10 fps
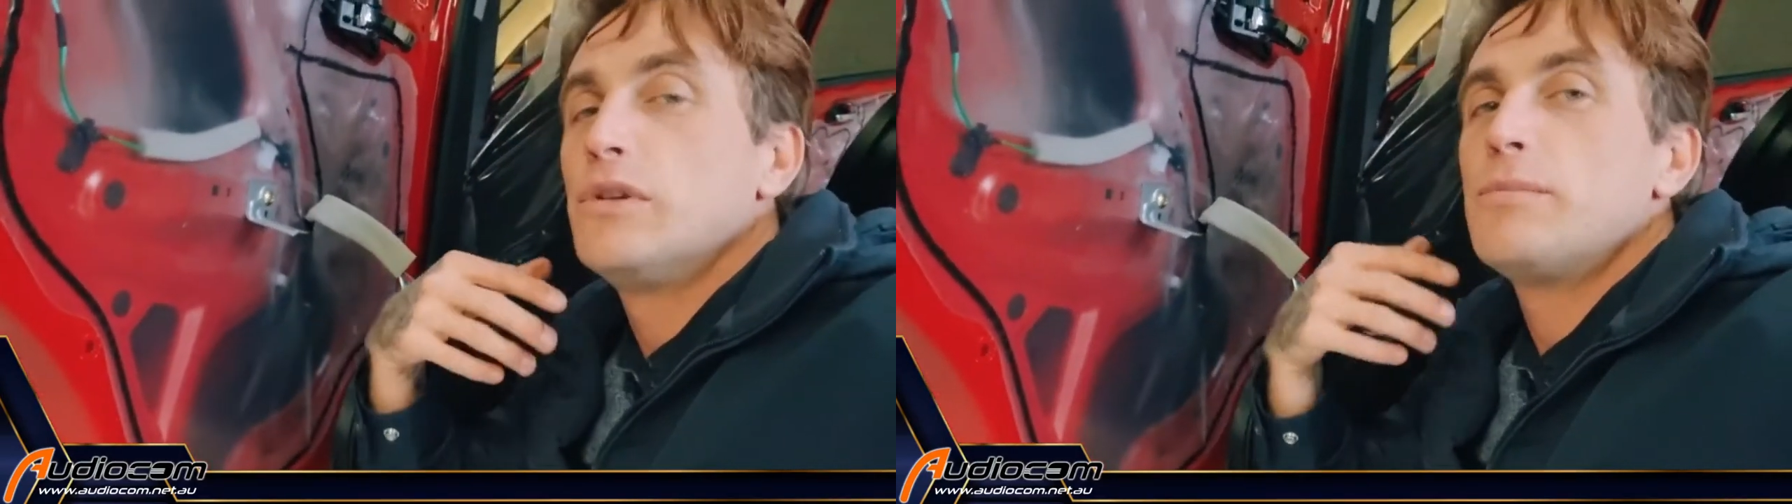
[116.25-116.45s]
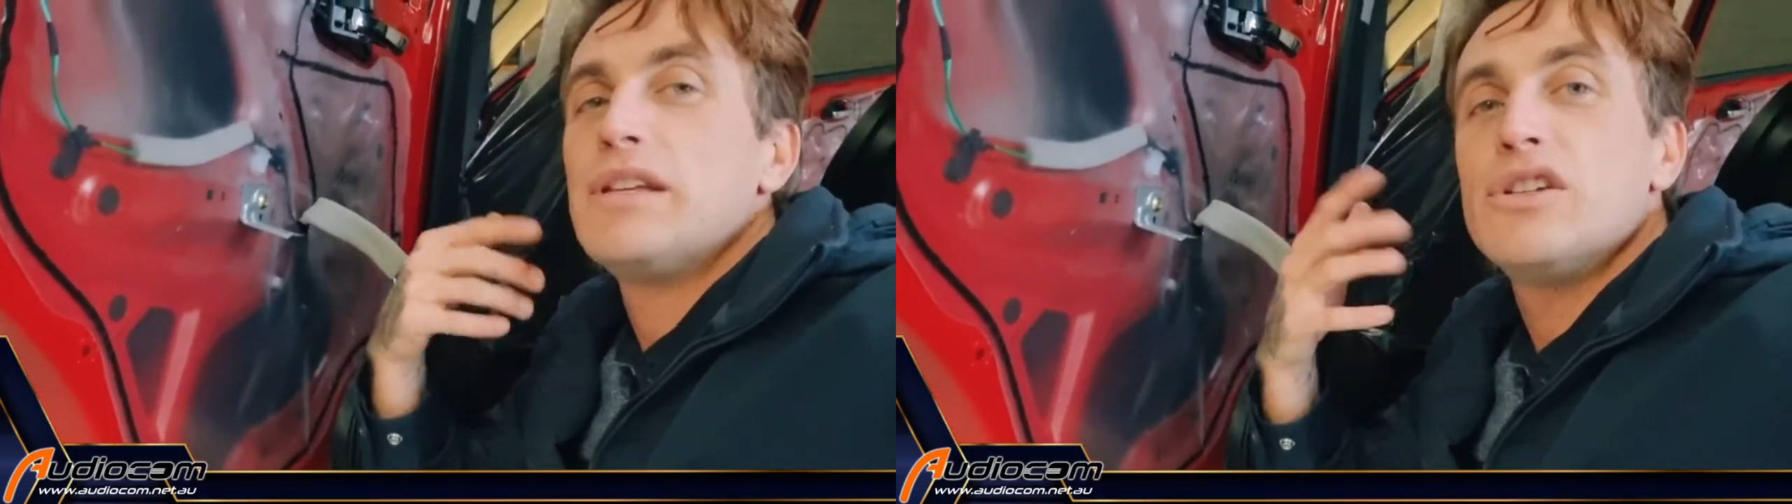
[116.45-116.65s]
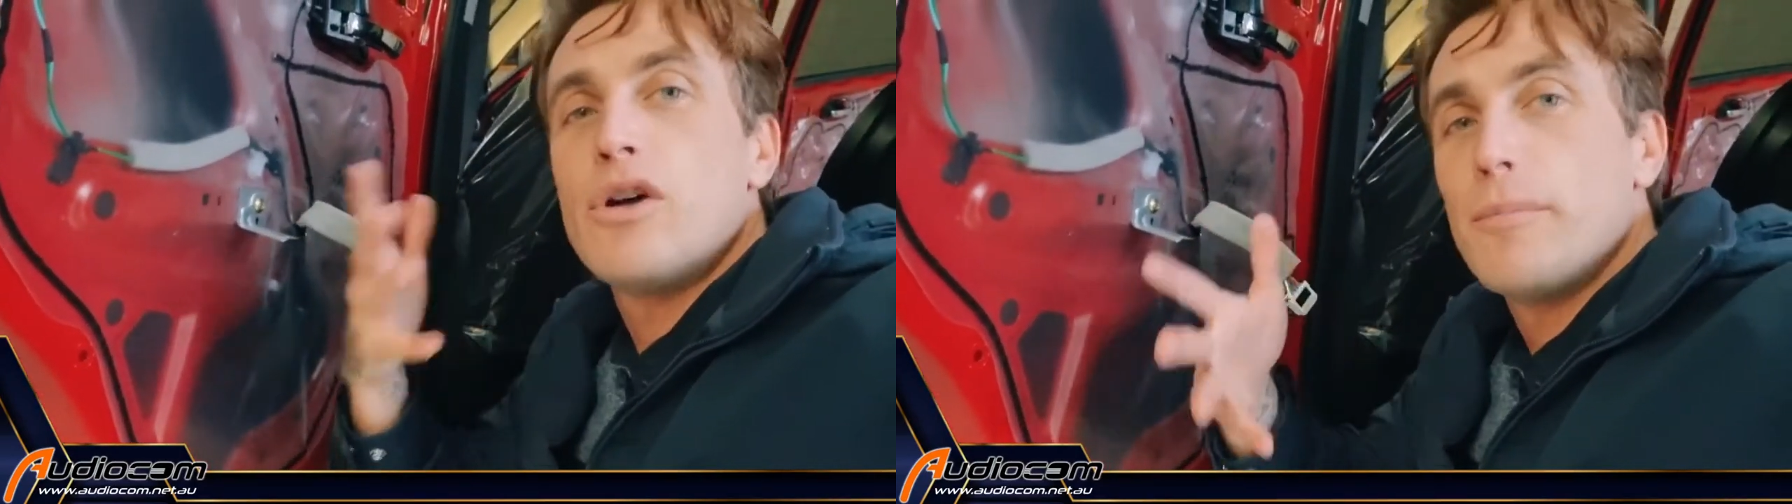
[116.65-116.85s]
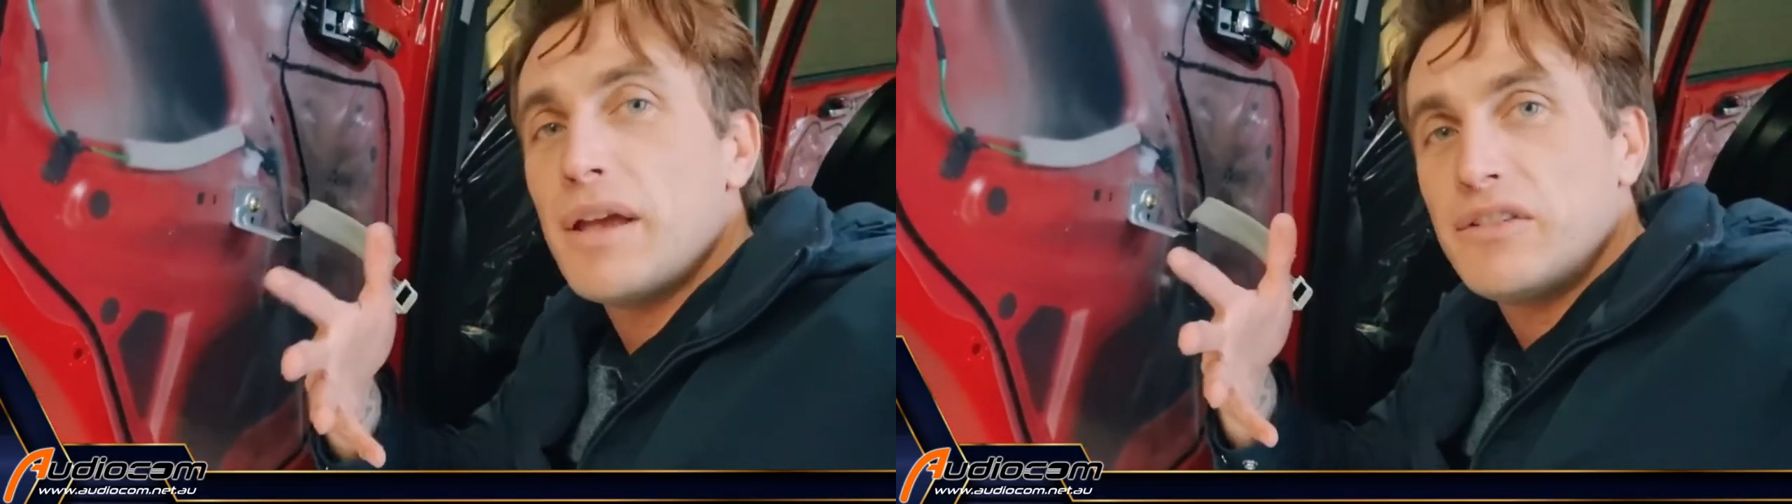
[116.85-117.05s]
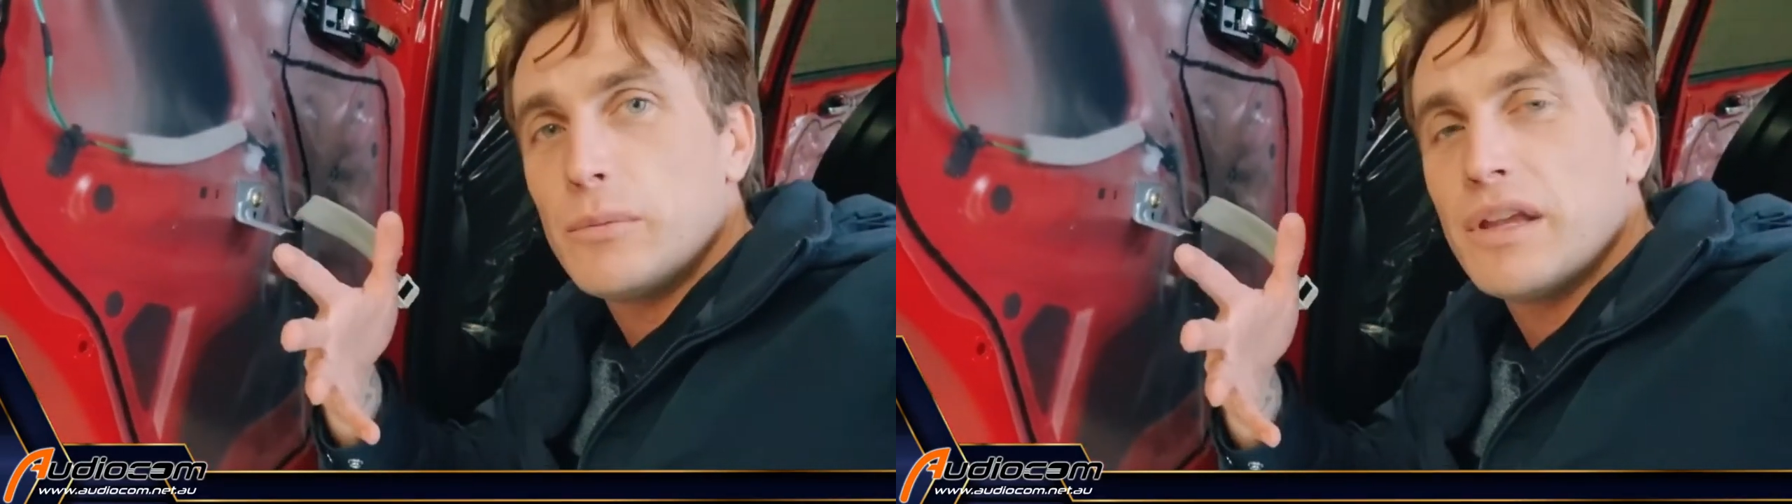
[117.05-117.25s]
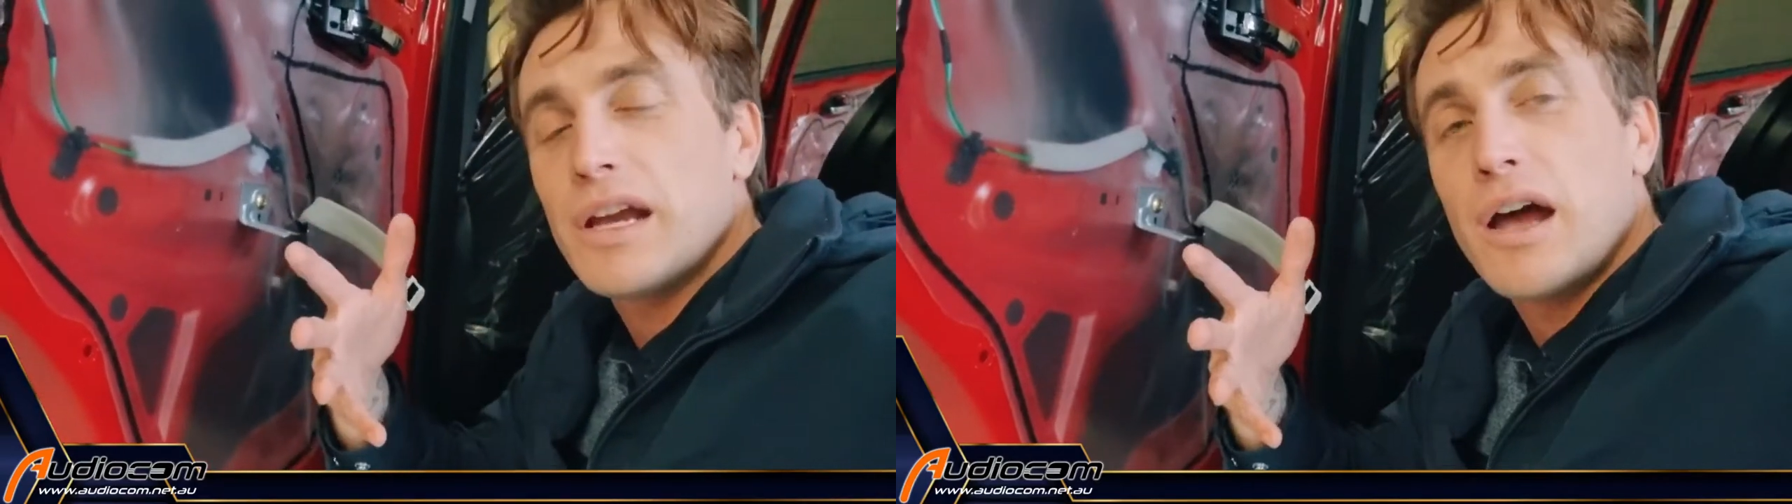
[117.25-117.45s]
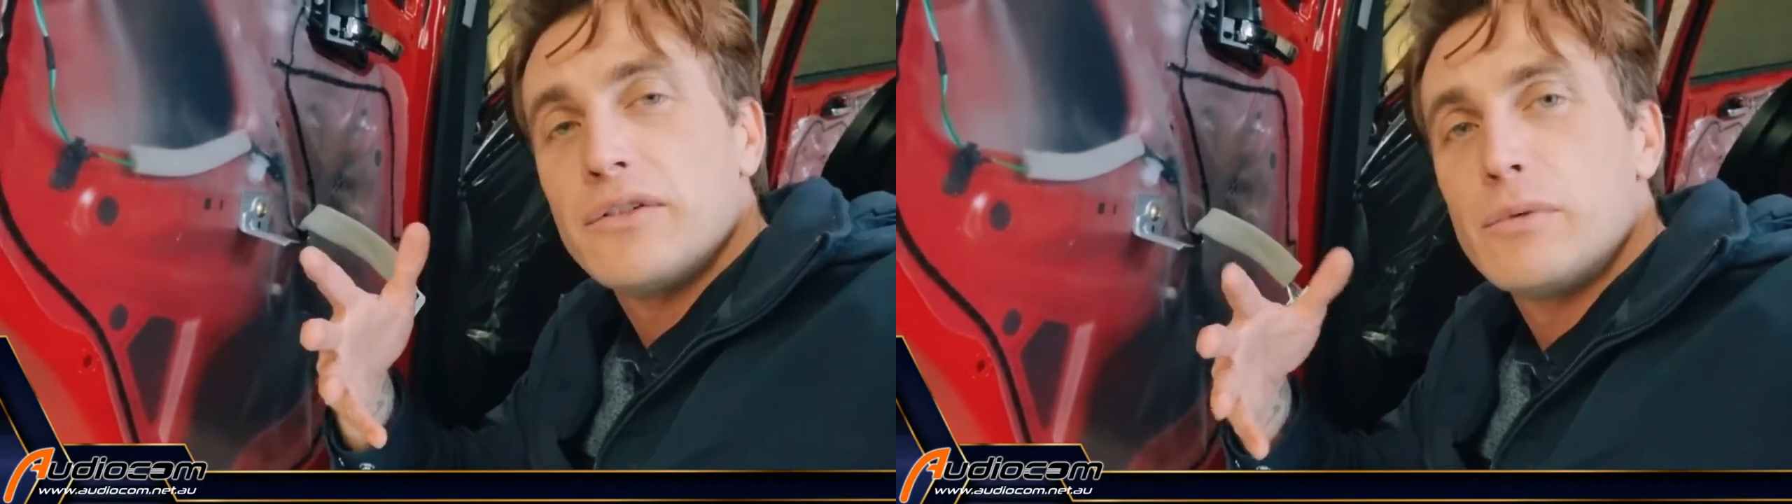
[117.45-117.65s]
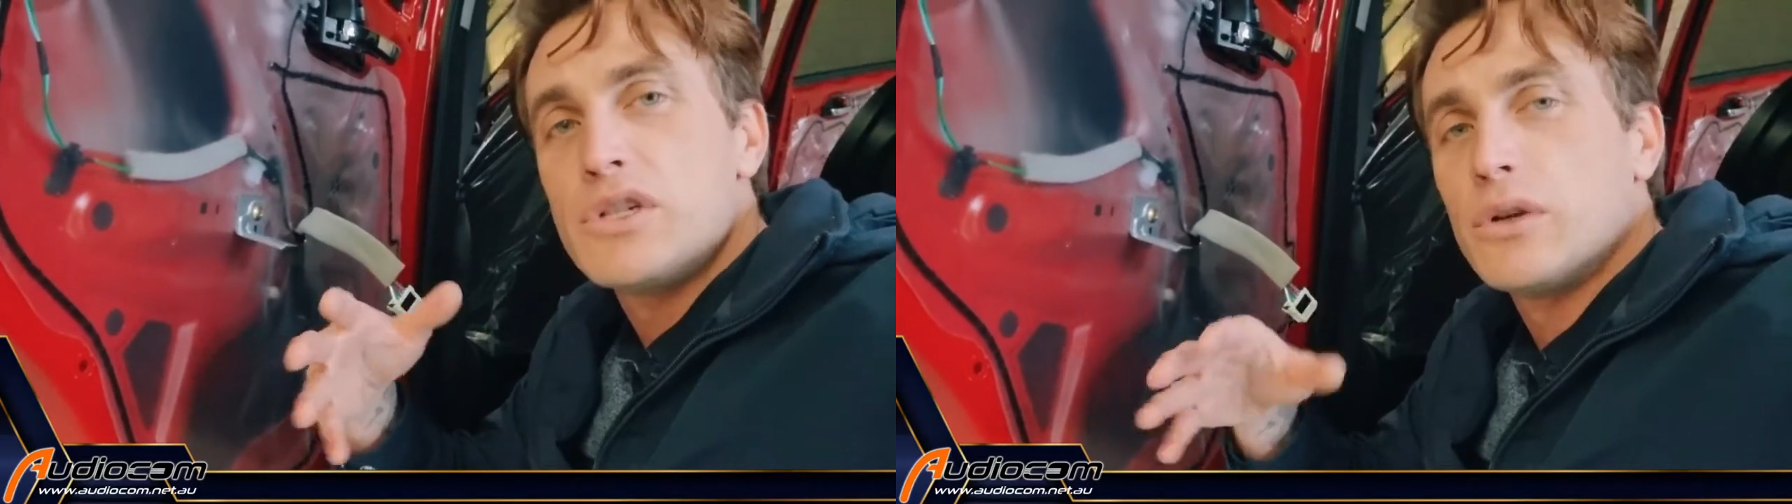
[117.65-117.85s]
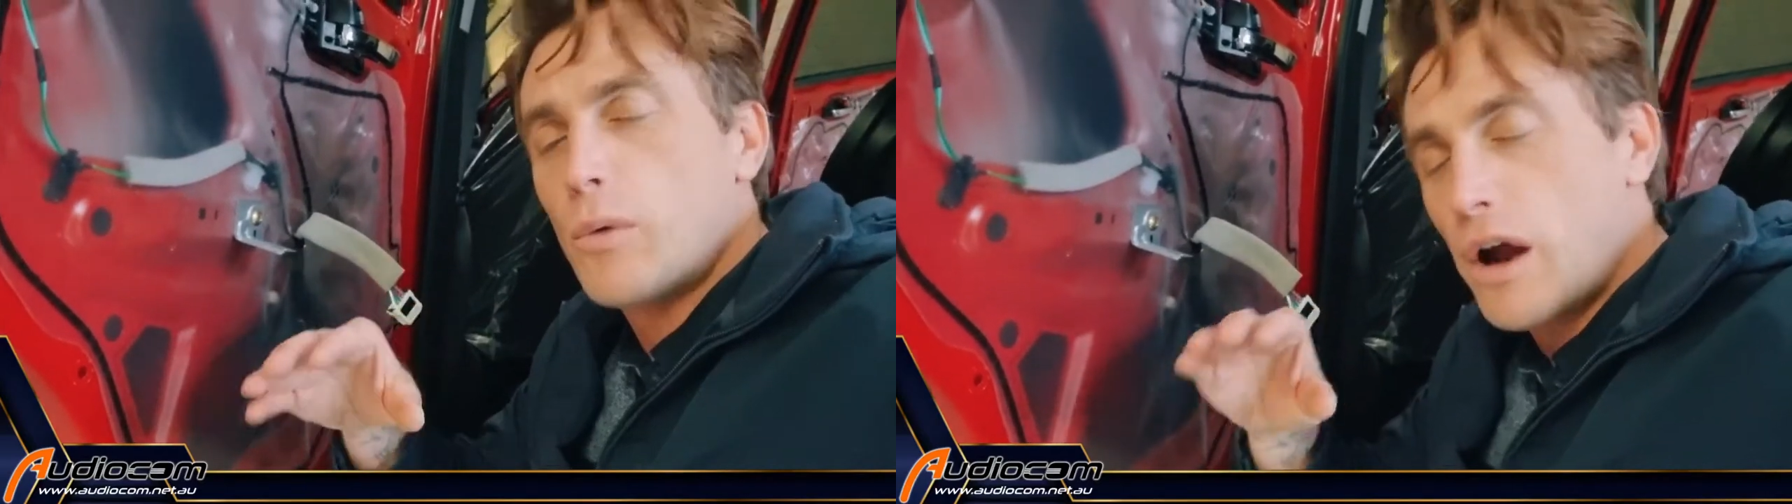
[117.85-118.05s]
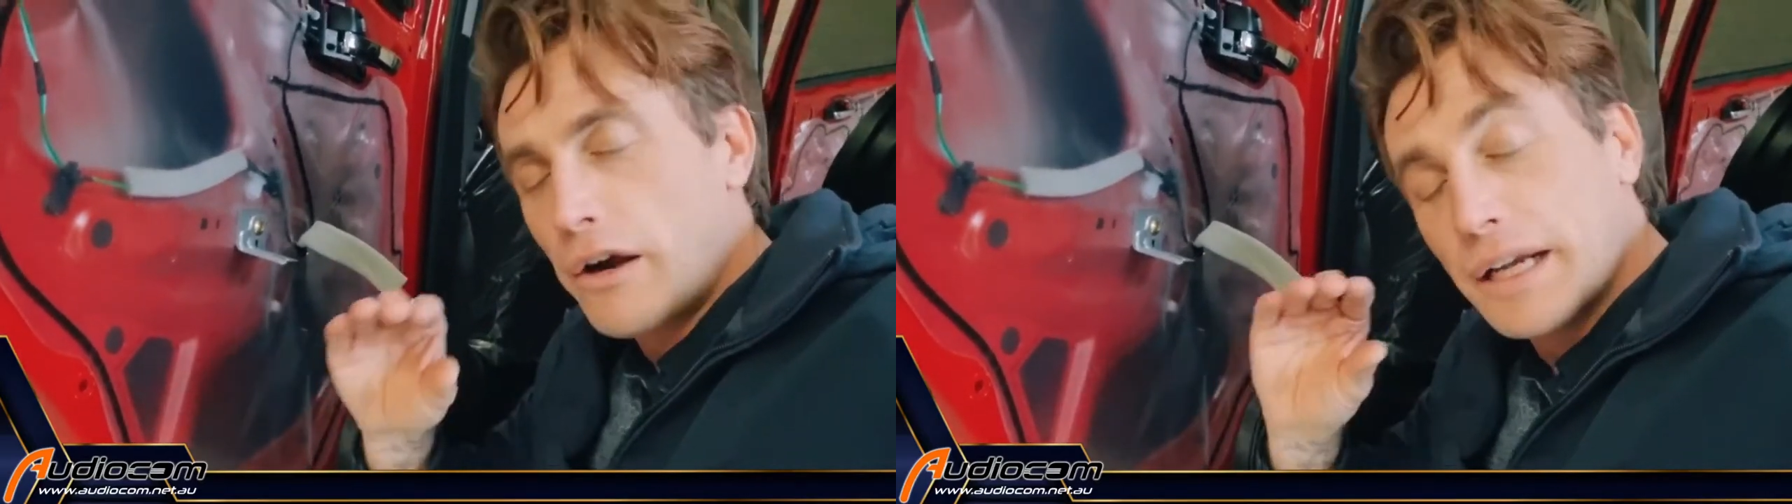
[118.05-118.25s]
which means you're not messing with the car's
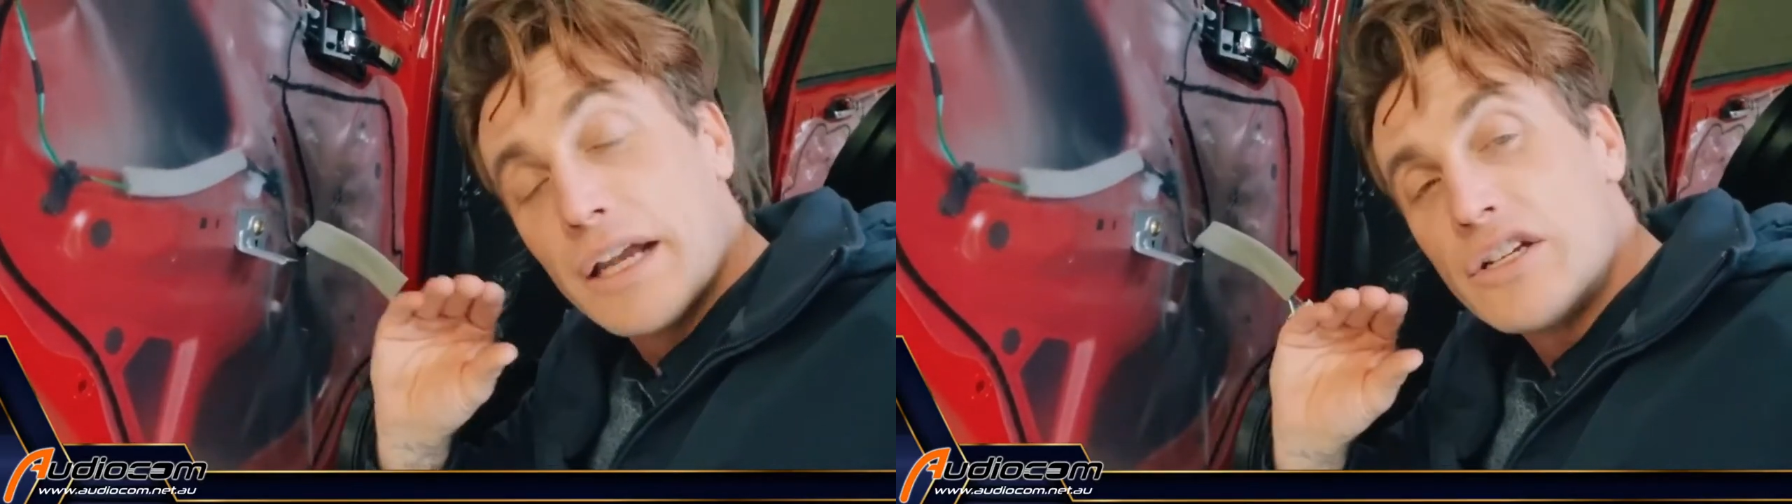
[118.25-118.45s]
original wiring.